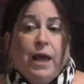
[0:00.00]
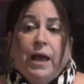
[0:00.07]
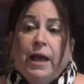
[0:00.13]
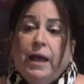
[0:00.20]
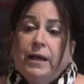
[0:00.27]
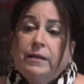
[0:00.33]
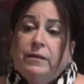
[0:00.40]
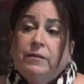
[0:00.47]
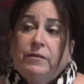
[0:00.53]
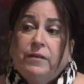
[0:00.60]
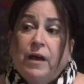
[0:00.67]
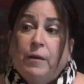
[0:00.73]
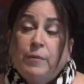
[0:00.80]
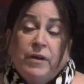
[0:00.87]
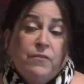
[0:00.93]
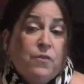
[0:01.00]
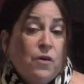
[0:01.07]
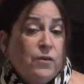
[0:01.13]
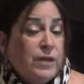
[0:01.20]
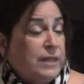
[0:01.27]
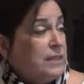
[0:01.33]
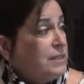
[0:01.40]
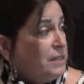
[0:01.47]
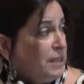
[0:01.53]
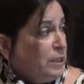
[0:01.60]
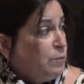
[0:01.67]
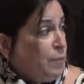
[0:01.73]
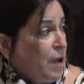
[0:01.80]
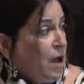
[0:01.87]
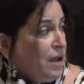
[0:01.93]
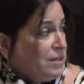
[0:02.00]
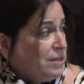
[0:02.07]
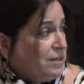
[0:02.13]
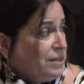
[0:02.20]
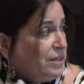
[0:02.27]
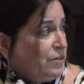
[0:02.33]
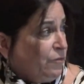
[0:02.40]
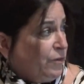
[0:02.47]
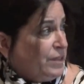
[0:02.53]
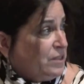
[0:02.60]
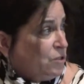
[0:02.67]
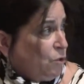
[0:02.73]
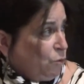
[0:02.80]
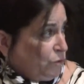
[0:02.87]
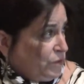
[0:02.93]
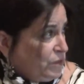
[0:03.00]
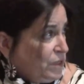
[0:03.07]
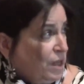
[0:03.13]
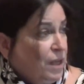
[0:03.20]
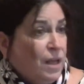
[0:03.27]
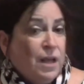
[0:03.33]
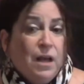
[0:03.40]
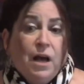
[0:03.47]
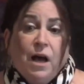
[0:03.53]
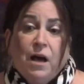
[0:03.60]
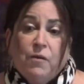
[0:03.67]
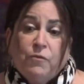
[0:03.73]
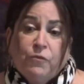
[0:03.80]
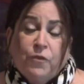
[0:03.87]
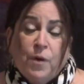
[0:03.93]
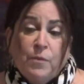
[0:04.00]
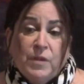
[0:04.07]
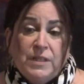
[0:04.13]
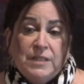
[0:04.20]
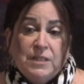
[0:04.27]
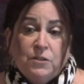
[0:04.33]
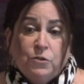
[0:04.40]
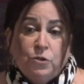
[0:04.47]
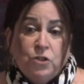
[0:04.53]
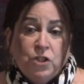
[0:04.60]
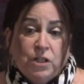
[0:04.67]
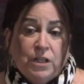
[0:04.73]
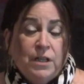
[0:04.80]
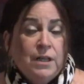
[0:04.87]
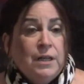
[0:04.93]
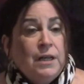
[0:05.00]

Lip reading: and have already seen positive results from the solution.